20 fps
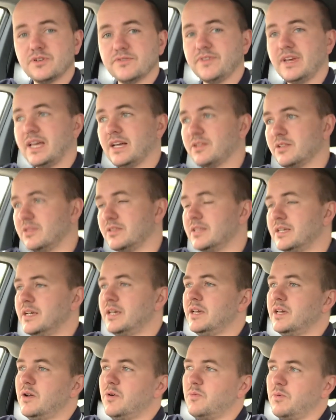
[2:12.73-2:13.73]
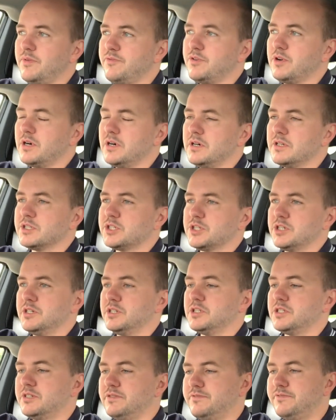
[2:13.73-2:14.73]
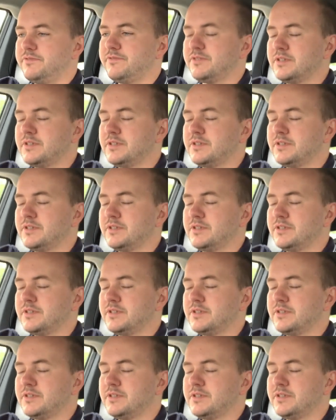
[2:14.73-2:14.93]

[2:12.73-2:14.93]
vehicle, we've got sort of